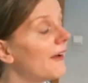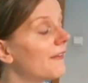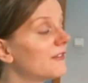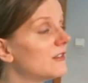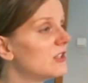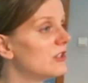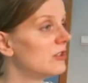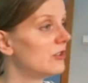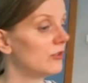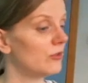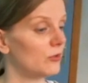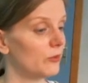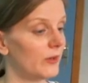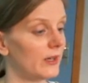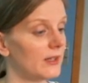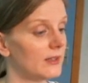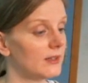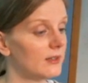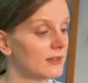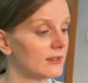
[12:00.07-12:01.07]
to do
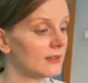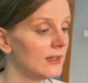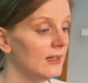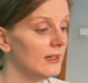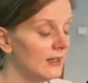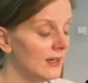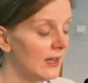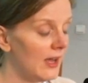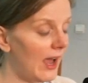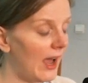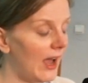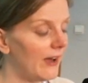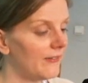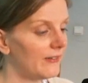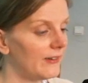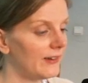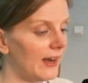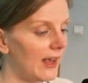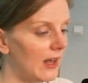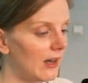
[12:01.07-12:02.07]
with, have
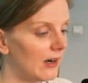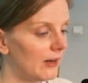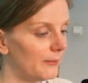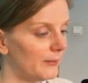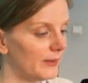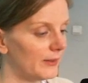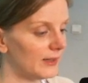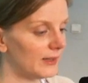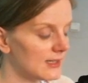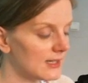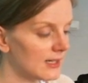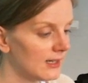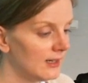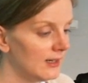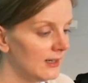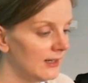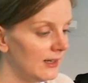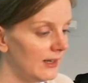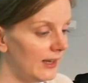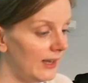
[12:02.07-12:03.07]
an element
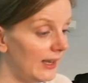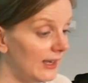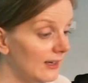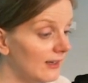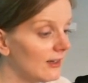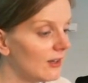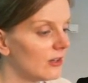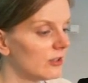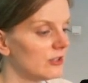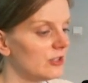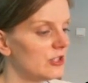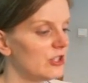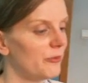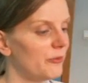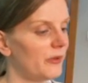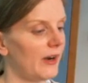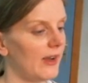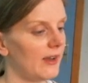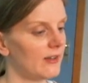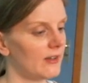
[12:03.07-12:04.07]
in
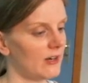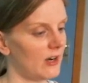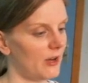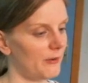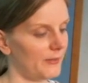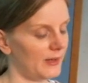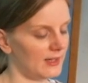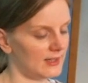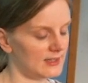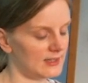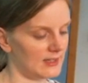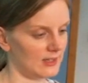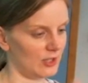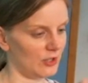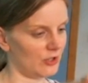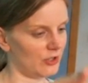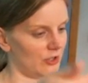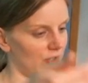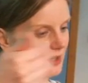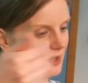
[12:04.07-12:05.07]
consumer economics, and
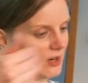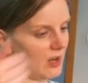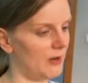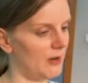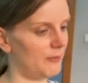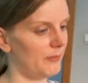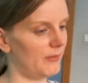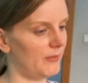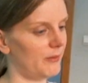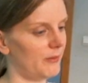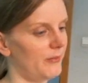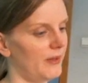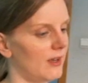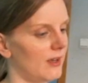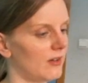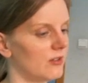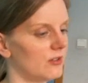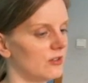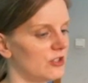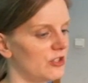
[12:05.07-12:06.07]
you can come and be a
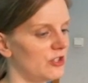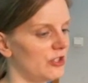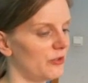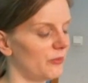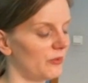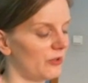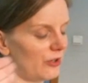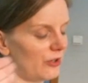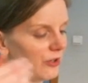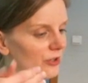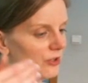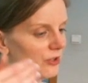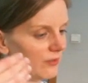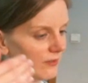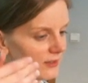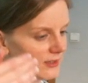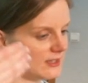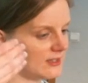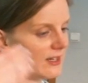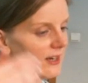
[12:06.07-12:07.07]
consumer,
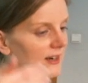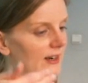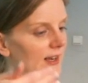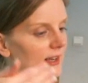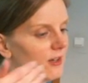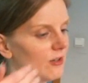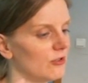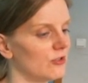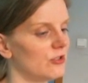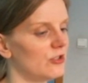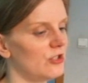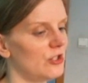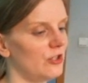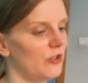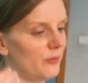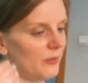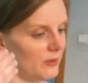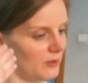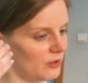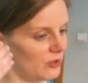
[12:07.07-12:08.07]
study
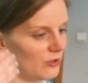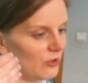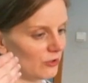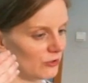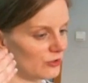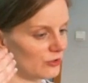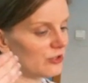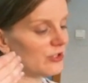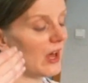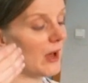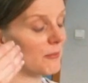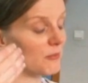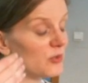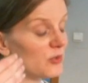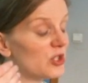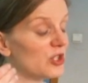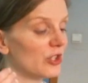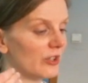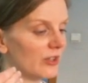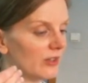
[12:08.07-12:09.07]

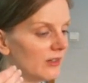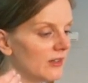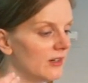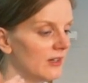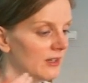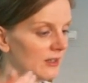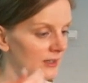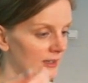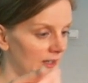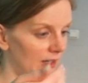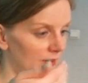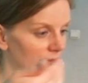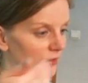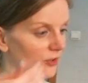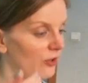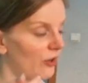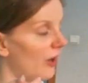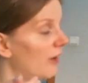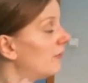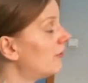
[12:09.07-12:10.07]
consumption if you
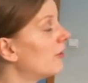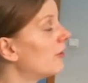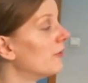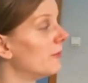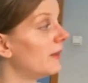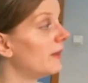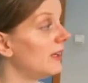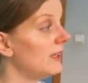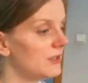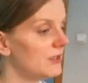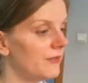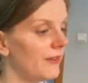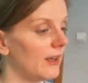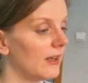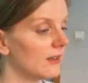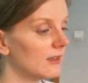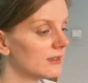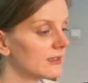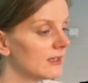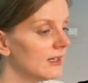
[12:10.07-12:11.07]
come from these
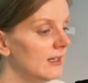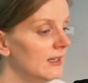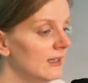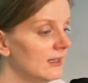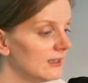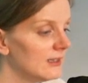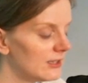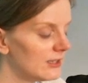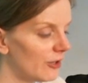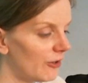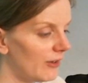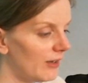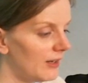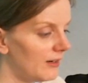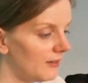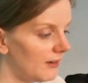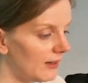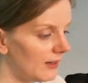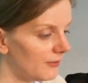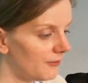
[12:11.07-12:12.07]
fields. So
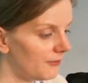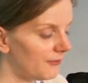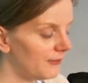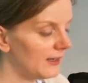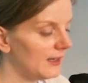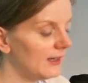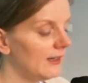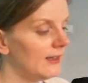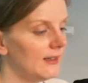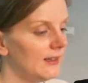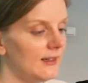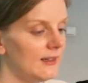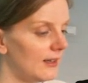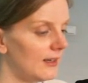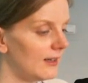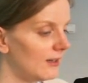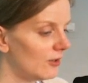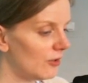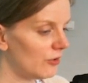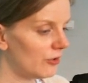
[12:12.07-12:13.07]
in Finland,
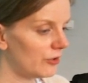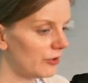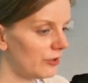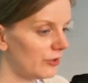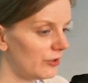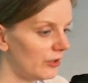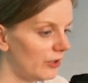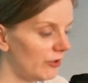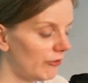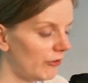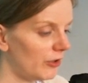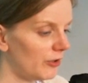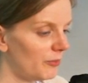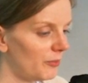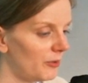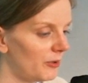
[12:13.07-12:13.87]
in Northern Europe,